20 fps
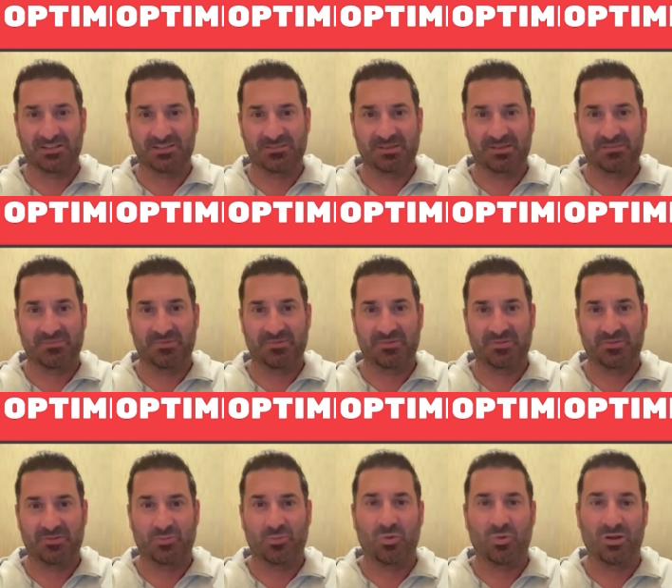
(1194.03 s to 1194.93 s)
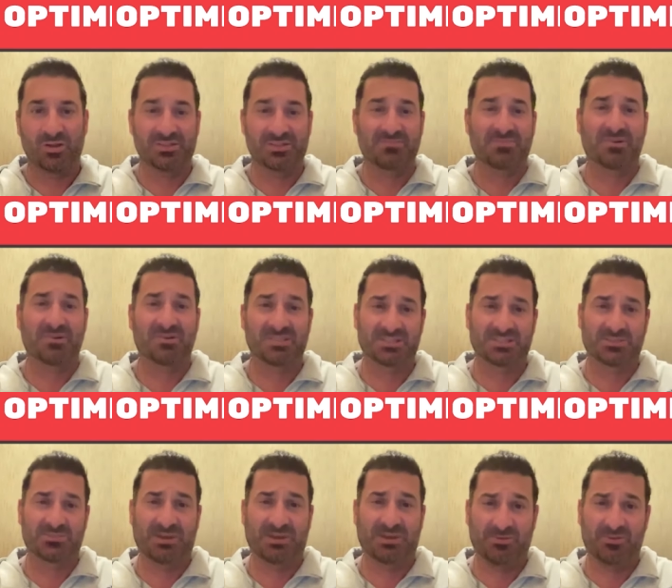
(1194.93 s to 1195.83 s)
the people that want to
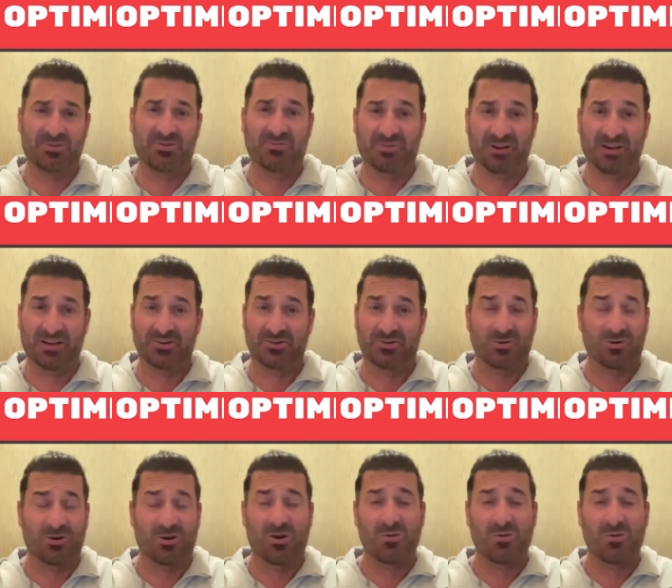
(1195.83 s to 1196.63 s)
participate with your brand or